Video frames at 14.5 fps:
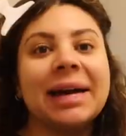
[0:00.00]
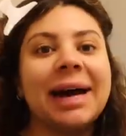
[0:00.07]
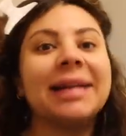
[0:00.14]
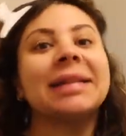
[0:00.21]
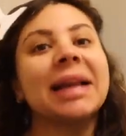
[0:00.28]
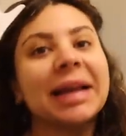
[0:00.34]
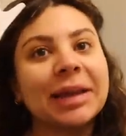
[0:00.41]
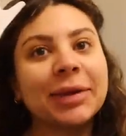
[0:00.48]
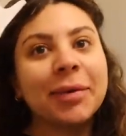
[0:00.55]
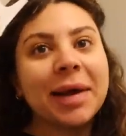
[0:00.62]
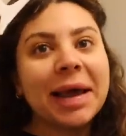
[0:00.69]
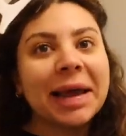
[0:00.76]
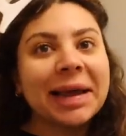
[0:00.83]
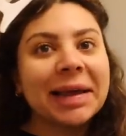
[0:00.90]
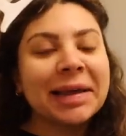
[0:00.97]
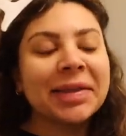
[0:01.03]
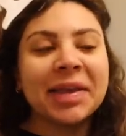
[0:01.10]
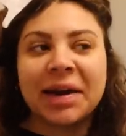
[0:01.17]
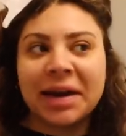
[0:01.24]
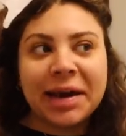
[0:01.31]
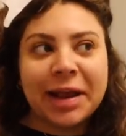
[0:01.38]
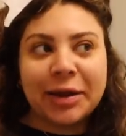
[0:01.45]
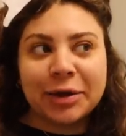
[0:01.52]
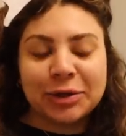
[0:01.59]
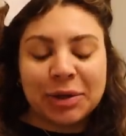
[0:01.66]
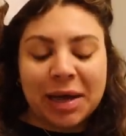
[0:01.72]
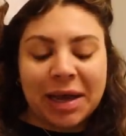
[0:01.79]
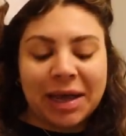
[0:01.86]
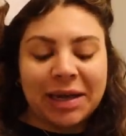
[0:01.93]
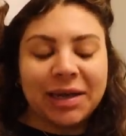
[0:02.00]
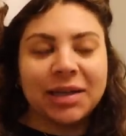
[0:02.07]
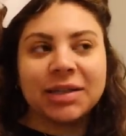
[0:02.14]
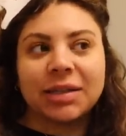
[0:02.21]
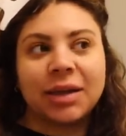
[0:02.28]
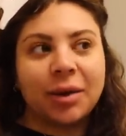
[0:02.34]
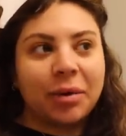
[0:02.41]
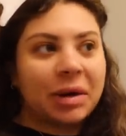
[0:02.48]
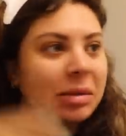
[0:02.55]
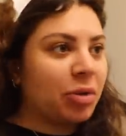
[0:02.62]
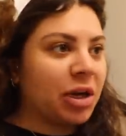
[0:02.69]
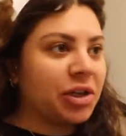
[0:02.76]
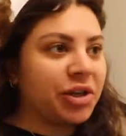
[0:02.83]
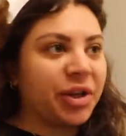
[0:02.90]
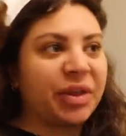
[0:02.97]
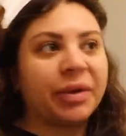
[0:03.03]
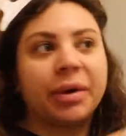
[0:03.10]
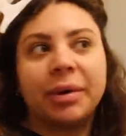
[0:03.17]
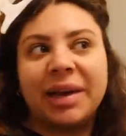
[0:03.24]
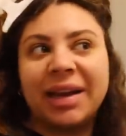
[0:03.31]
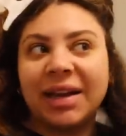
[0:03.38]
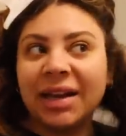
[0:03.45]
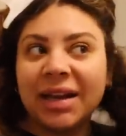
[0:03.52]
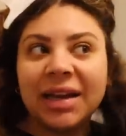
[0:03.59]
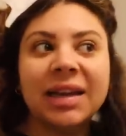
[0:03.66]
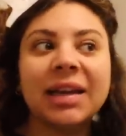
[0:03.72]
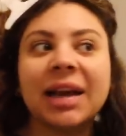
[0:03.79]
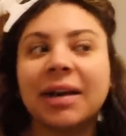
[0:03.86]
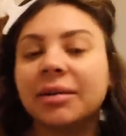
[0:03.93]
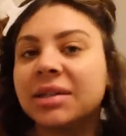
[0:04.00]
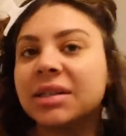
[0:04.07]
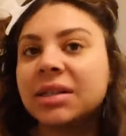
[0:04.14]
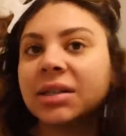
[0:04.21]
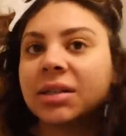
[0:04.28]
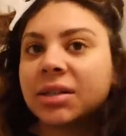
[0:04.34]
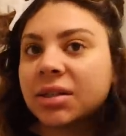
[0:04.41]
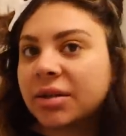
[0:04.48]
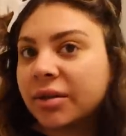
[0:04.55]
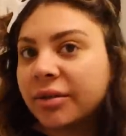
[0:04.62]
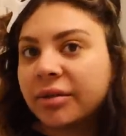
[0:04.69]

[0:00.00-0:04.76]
not like the way that it air dried. So I brushed through it. Now it's this